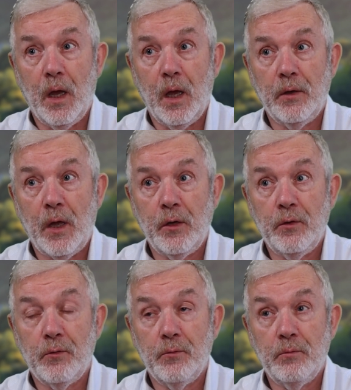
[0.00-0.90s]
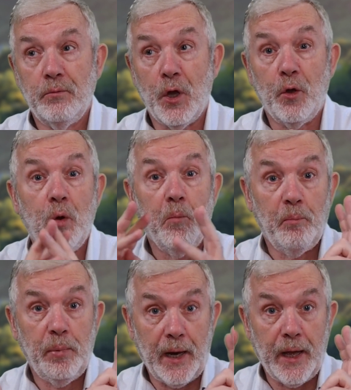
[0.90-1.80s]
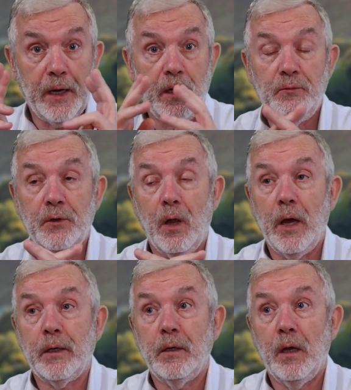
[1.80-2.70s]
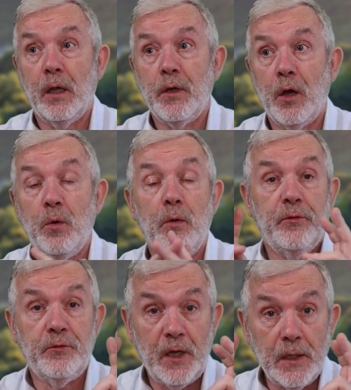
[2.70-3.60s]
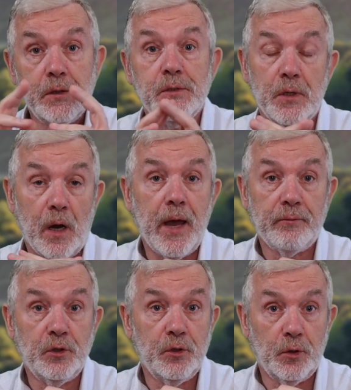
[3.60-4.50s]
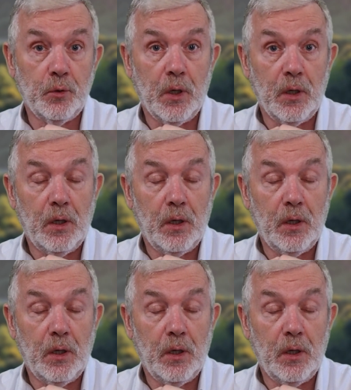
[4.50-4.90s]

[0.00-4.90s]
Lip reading: and no plan, if you like, and no things that I have to do,